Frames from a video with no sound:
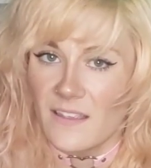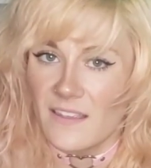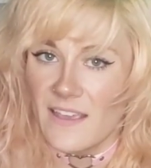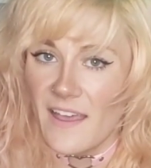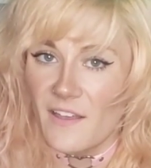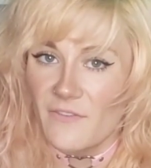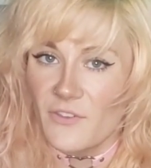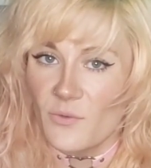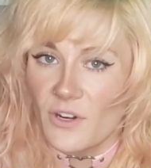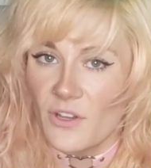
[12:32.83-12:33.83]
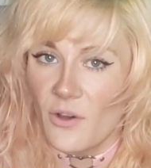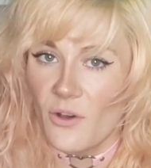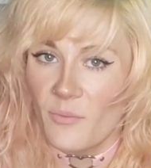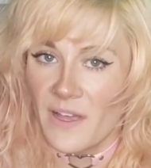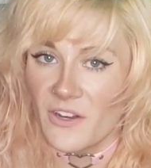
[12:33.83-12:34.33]
Yeah, if you want to go
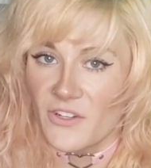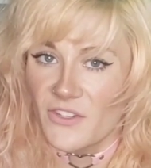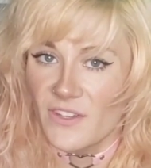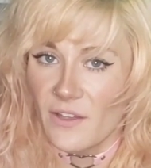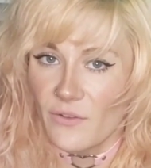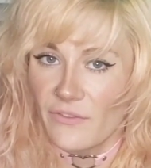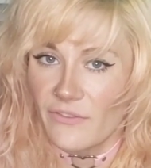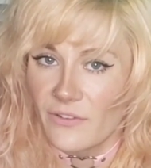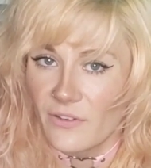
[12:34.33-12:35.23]
home by yourself.